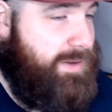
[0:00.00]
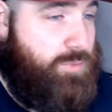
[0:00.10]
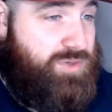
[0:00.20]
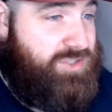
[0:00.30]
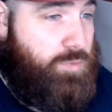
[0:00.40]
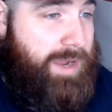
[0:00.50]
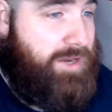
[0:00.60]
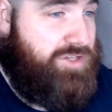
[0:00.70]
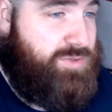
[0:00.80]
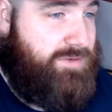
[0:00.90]
were still paying
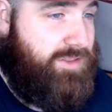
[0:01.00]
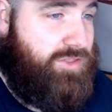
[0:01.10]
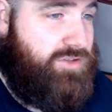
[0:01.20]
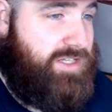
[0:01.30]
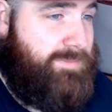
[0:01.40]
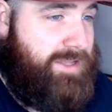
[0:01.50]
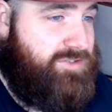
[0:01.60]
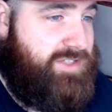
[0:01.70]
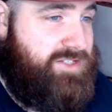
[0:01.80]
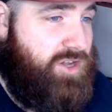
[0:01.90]
like £12 to £13 for
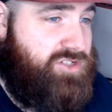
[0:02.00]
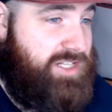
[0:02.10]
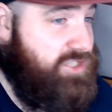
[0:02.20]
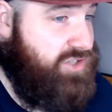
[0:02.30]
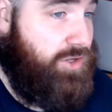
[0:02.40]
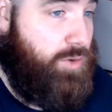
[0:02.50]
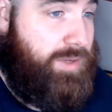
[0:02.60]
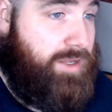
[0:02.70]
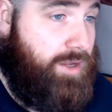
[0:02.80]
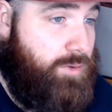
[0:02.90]
these cards like literally like a week
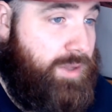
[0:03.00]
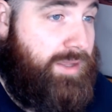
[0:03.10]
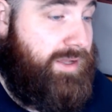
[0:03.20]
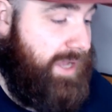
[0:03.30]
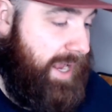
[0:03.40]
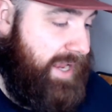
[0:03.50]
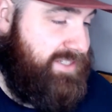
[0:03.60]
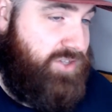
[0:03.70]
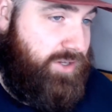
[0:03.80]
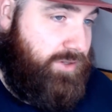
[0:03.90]
ago, and it's
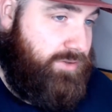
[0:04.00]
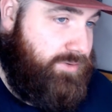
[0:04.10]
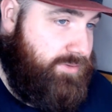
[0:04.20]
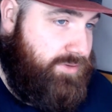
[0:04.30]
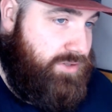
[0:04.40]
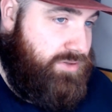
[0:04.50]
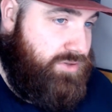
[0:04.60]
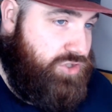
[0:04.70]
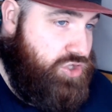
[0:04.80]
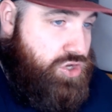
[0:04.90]
like,
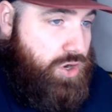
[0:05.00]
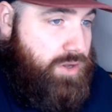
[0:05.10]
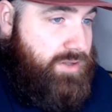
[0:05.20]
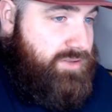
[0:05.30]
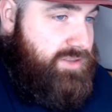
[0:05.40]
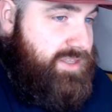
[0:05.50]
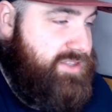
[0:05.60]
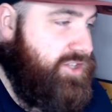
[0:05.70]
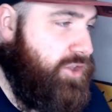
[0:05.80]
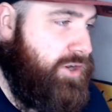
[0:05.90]
the
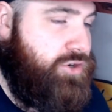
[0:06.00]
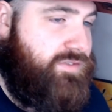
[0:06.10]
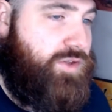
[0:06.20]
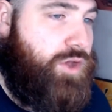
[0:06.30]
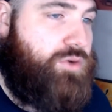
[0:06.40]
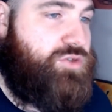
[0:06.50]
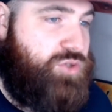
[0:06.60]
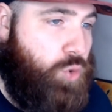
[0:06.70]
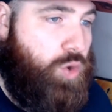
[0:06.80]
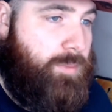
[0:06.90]
likelihood of you going to a
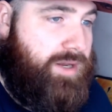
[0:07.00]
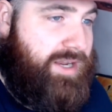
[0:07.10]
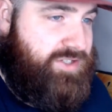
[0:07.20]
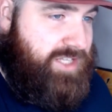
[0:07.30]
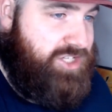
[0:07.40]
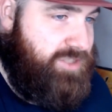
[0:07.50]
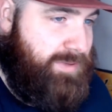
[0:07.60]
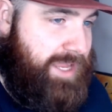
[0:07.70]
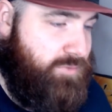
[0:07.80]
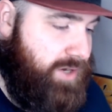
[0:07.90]
tournament and actually
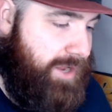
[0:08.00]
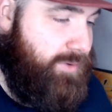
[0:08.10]
playing right now,